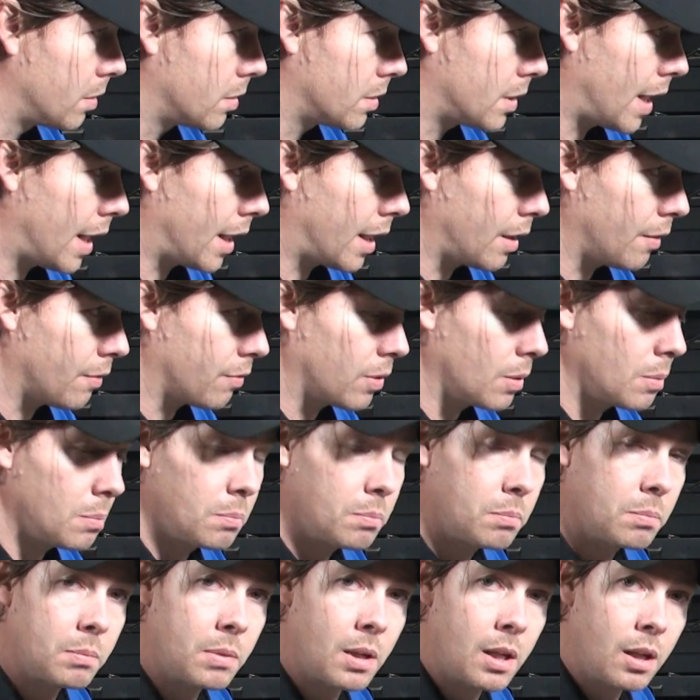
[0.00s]
take it
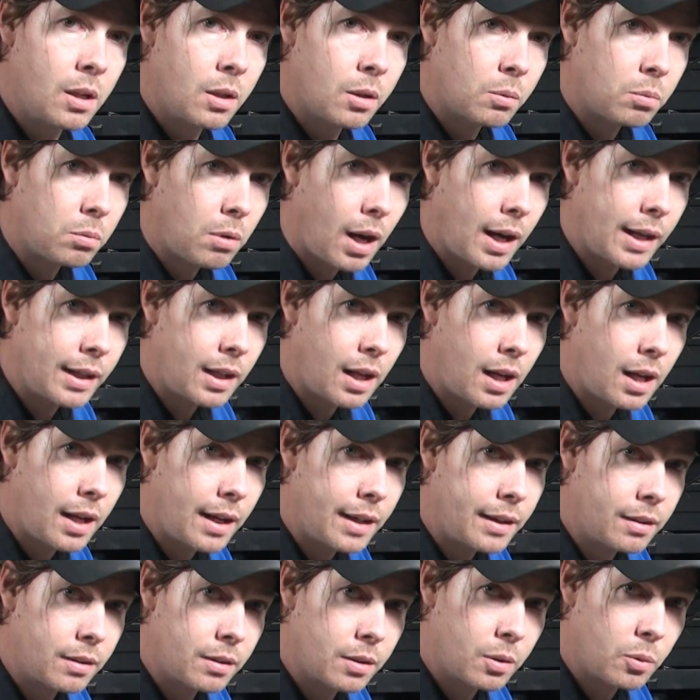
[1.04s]
from ride
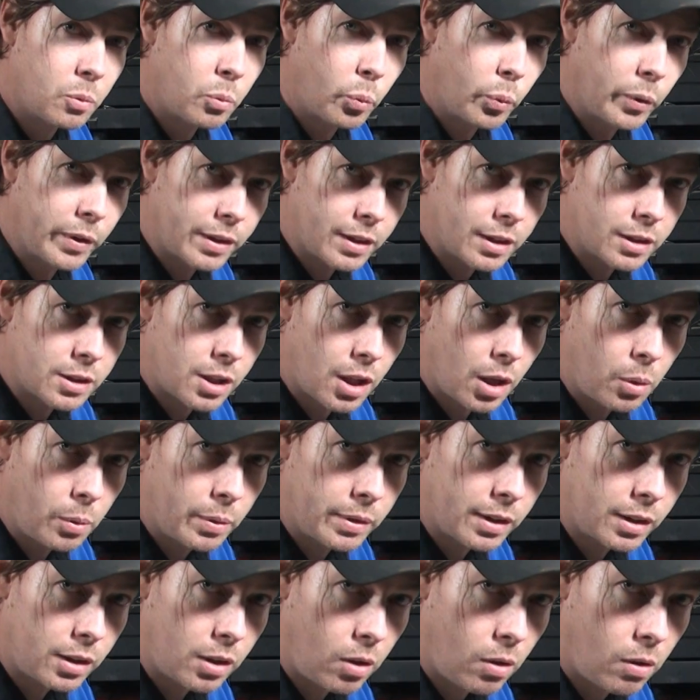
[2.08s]
height with the toe
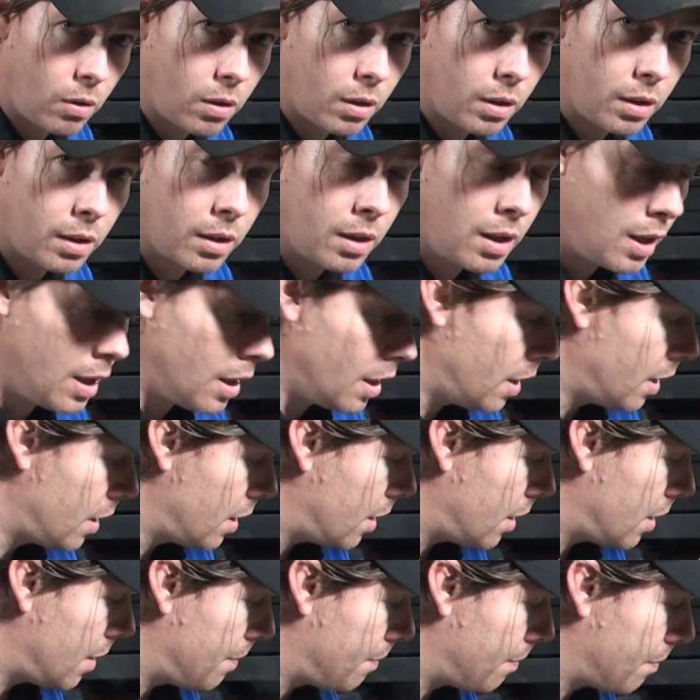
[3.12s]
in the car,
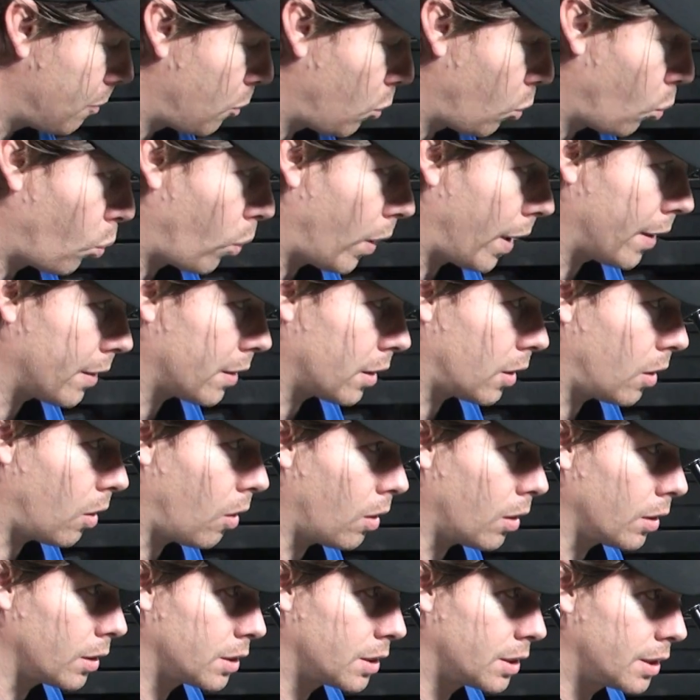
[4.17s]
where the
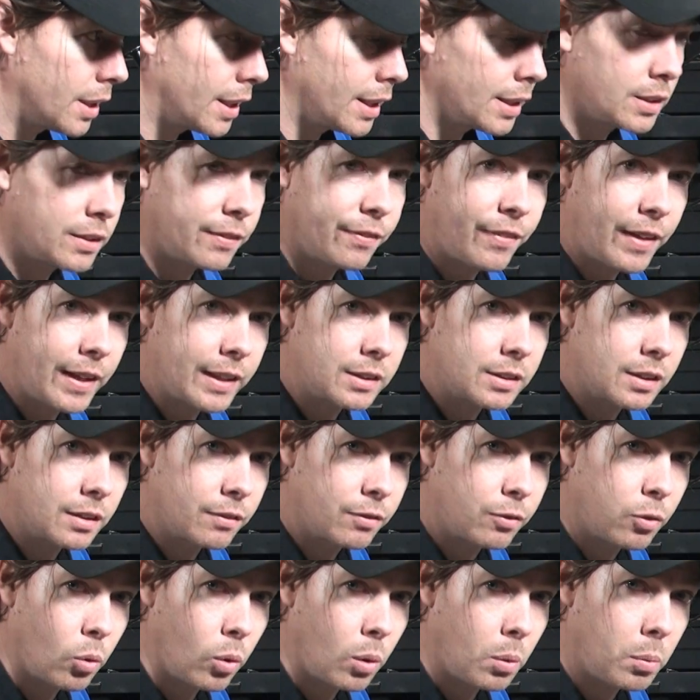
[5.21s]
car sits facing
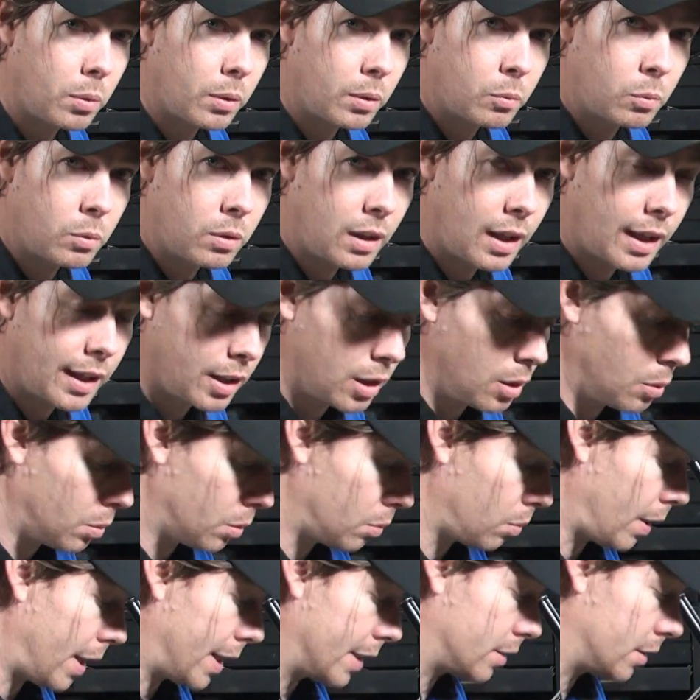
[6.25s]
forward like you
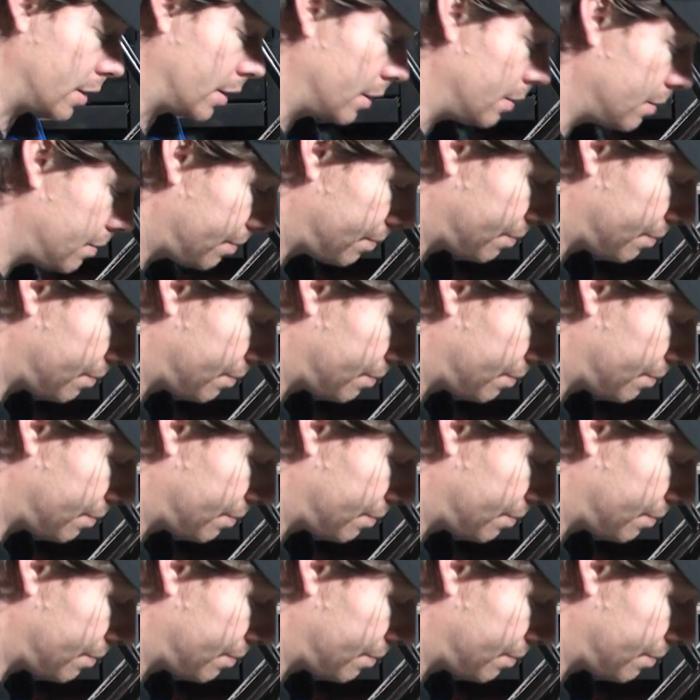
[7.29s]
would race it.